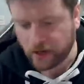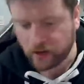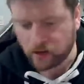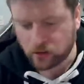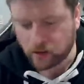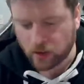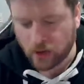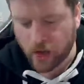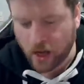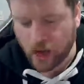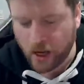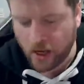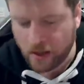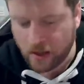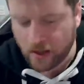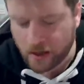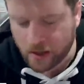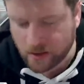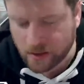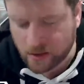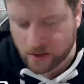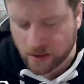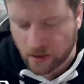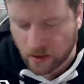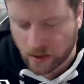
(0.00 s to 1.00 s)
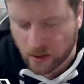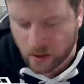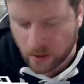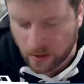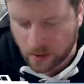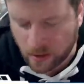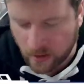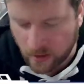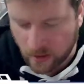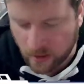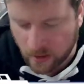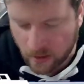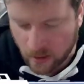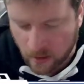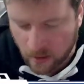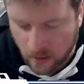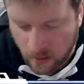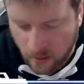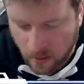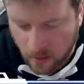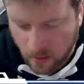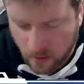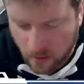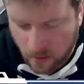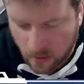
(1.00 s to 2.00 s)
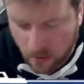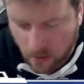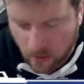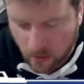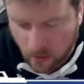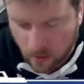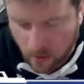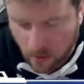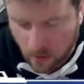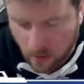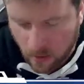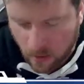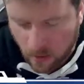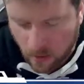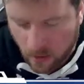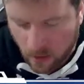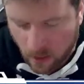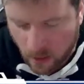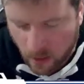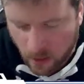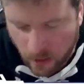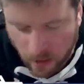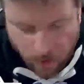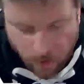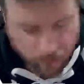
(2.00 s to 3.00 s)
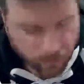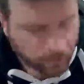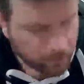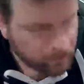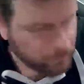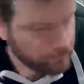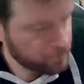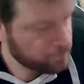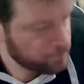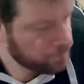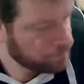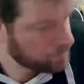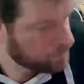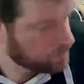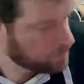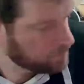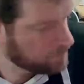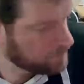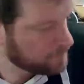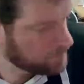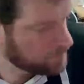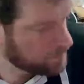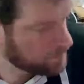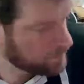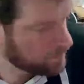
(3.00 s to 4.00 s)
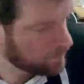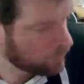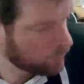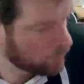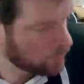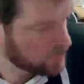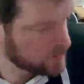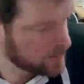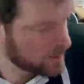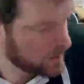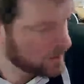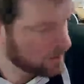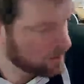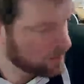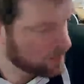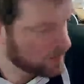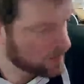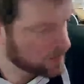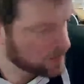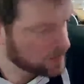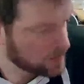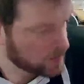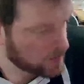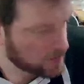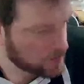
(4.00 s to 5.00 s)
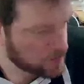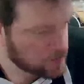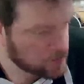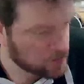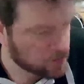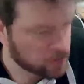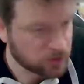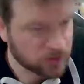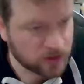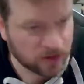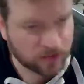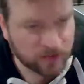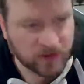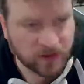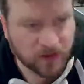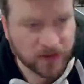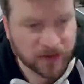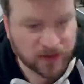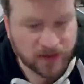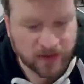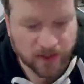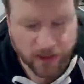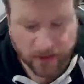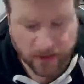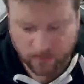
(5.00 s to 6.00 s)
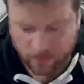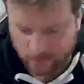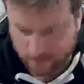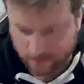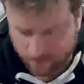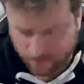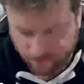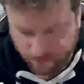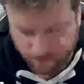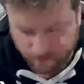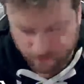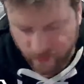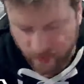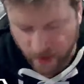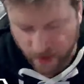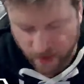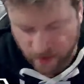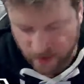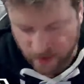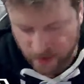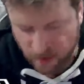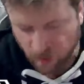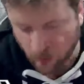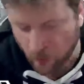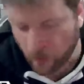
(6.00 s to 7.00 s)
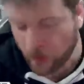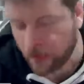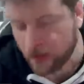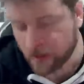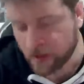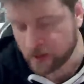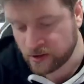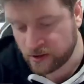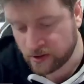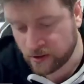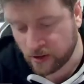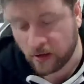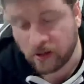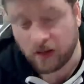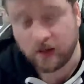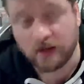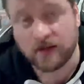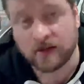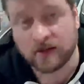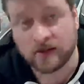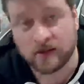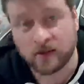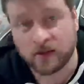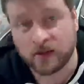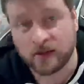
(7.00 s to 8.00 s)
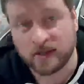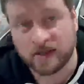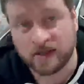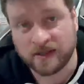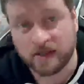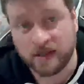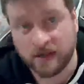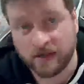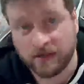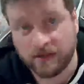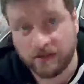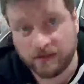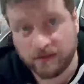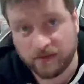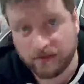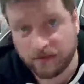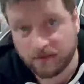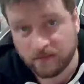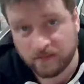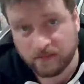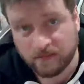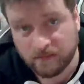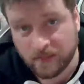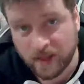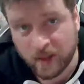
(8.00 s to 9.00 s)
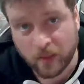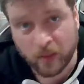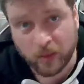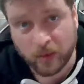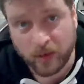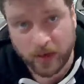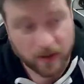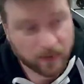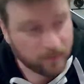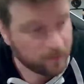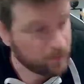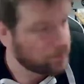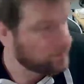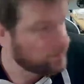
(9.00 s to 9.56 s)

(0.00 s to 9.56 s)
tried installing, what was it, Apex Legends or something like that, and it just wouldn't install it because there wasn't enough memory.